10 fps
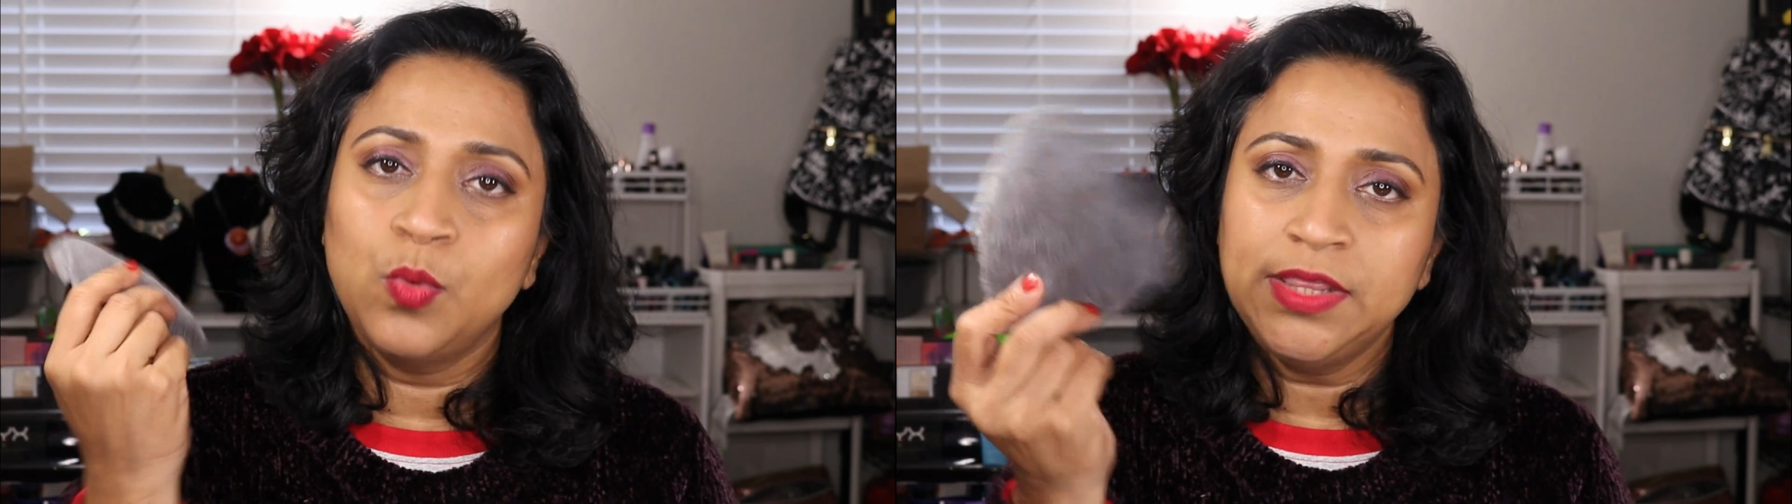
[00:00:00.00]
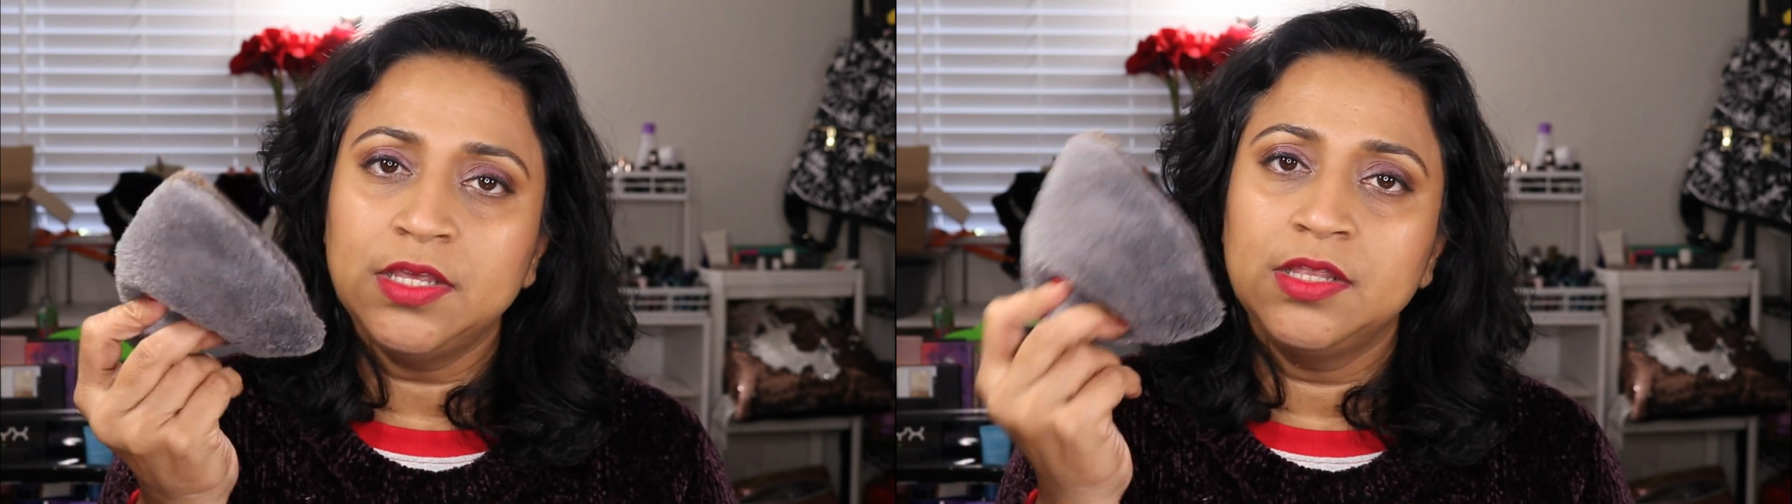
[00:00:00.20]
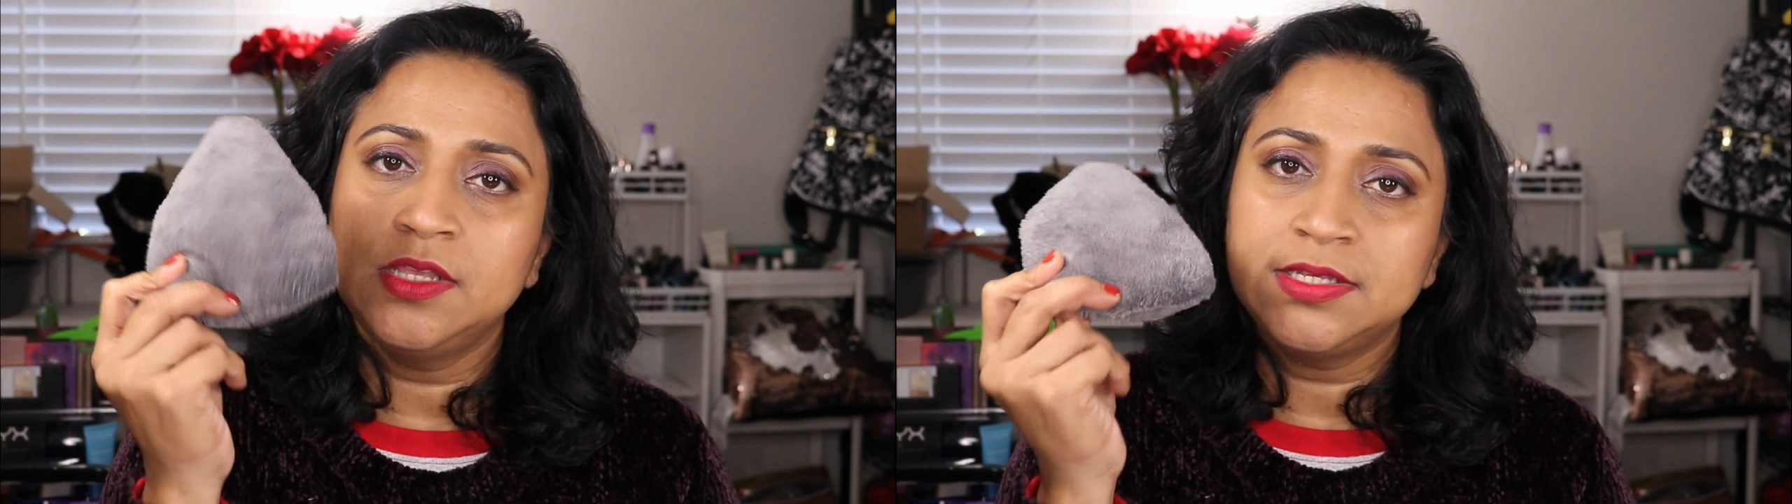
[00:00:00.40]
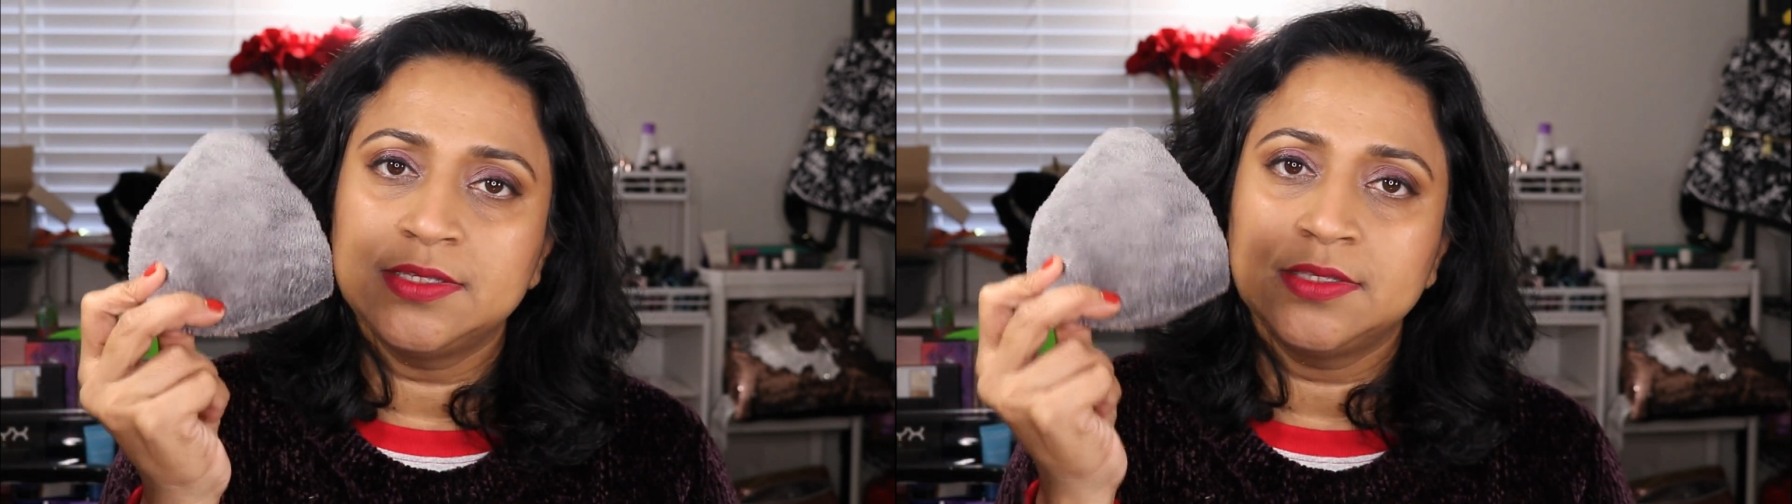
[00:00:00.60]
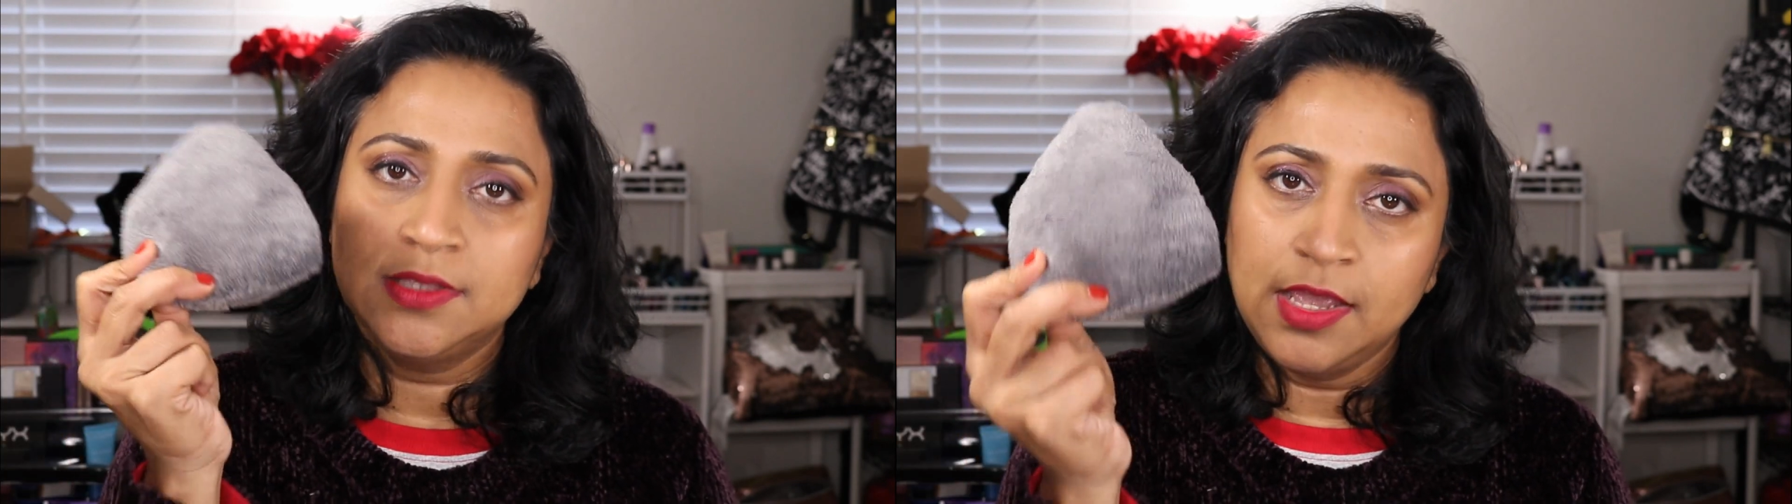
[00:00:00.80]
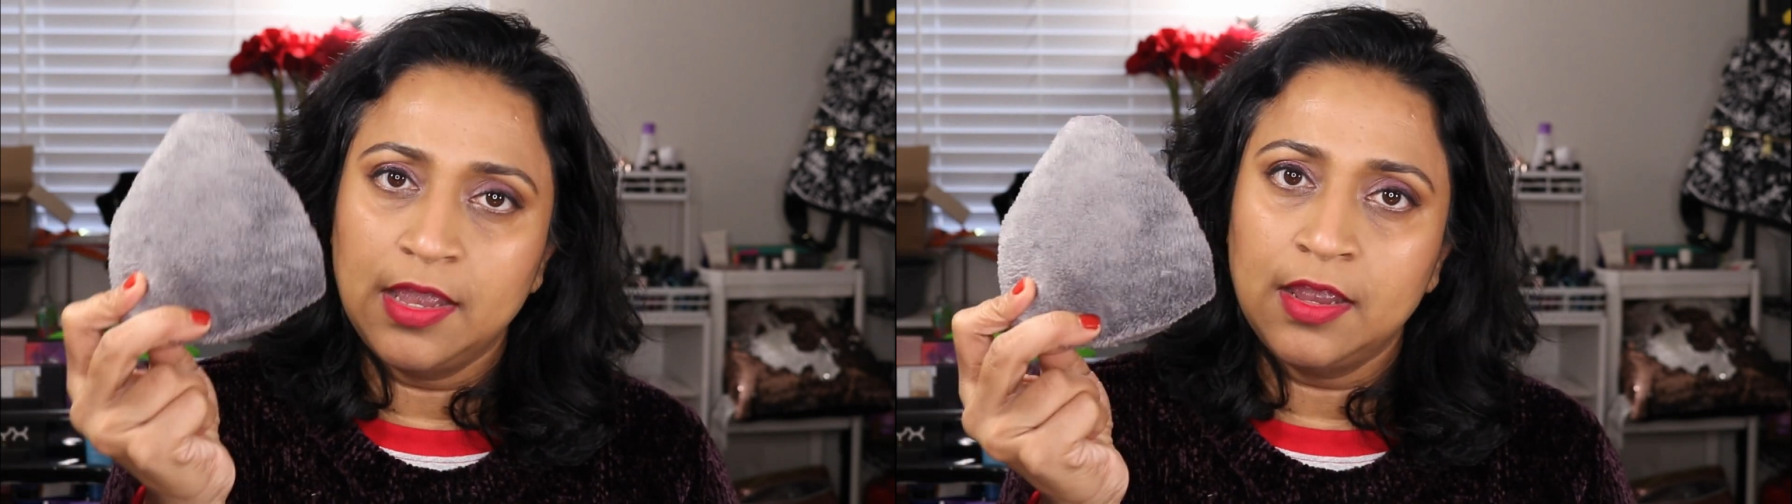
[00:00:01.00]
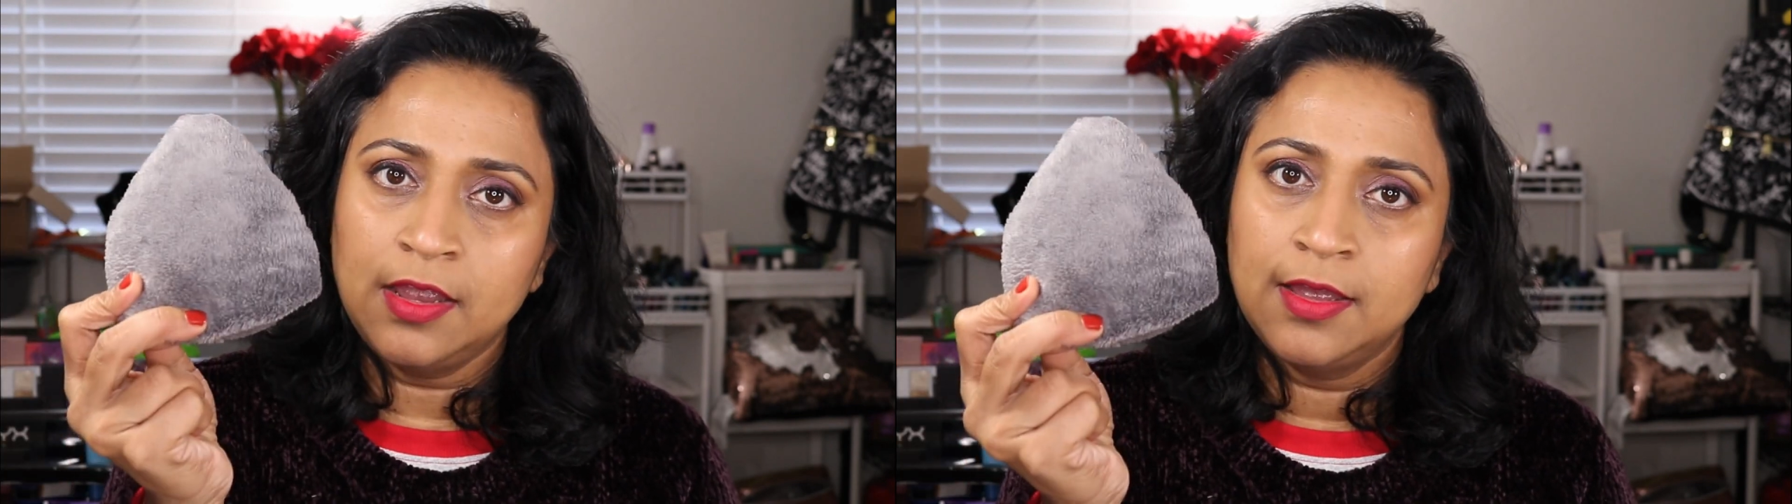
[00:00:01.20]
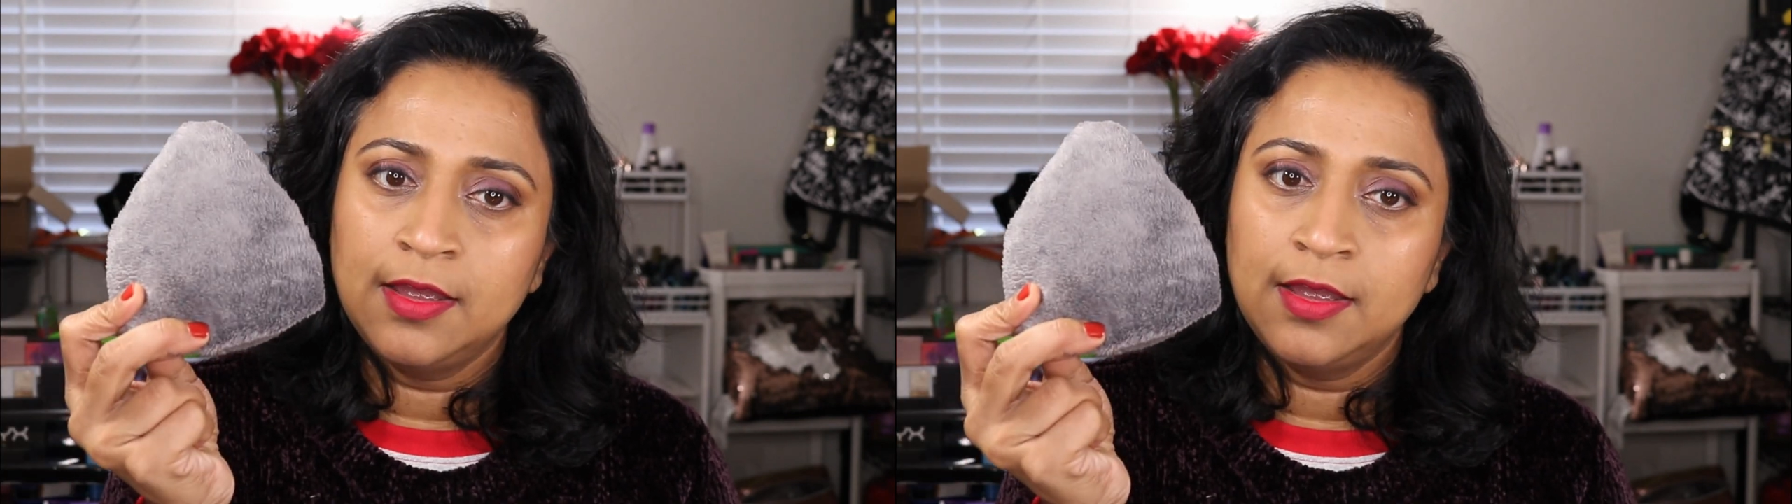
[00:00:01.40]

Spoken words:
with this thing.